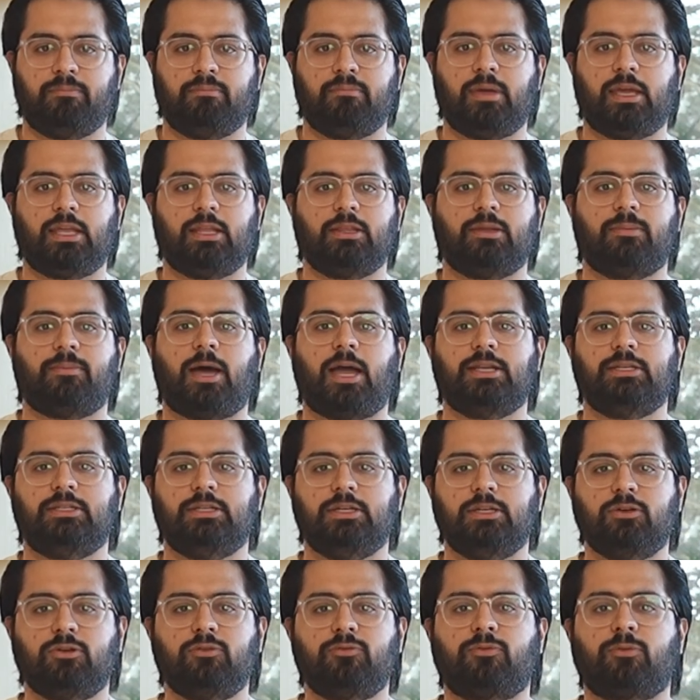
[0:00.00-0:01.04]
making them
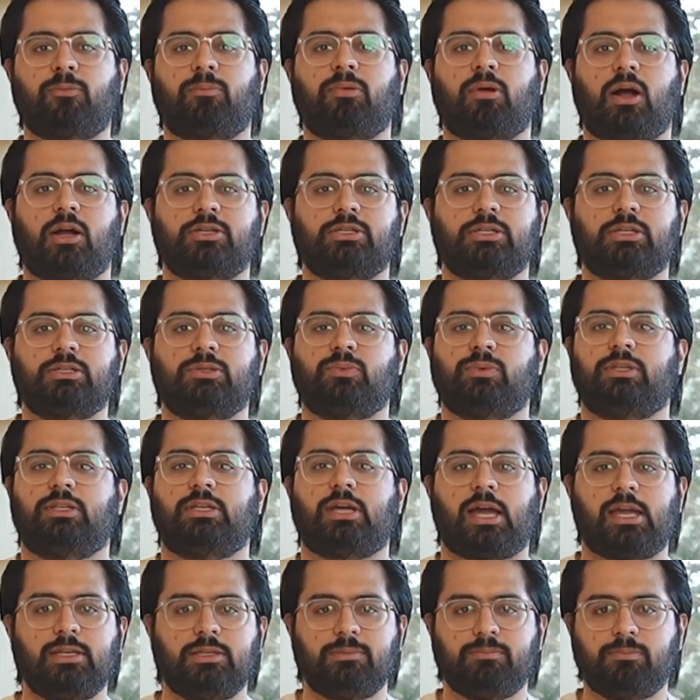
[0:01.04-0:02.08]
ideal for projects with
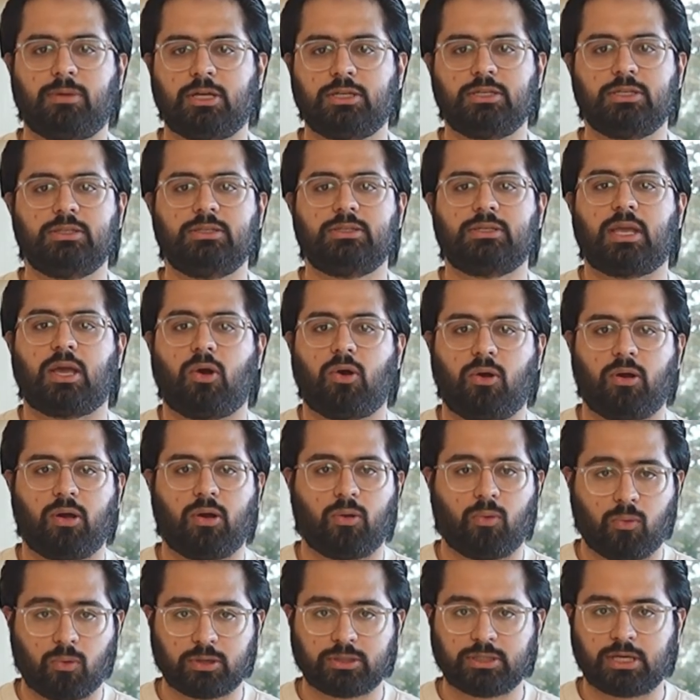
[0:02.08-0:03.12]
tight budgets
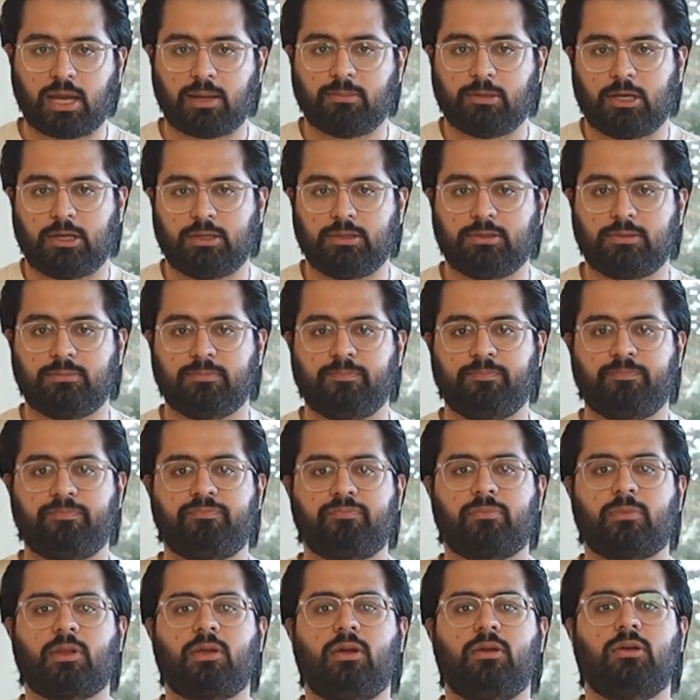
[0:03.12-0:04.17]
or timelines.
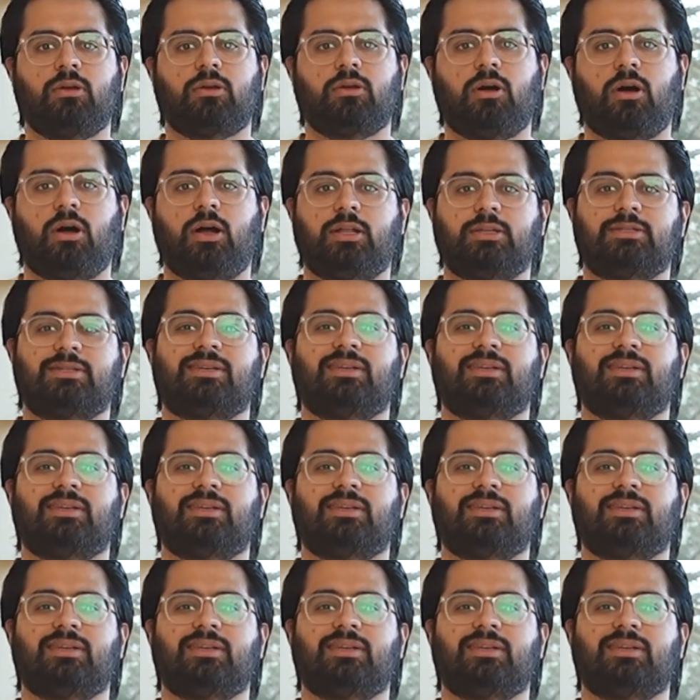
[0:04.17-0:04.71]
Cons: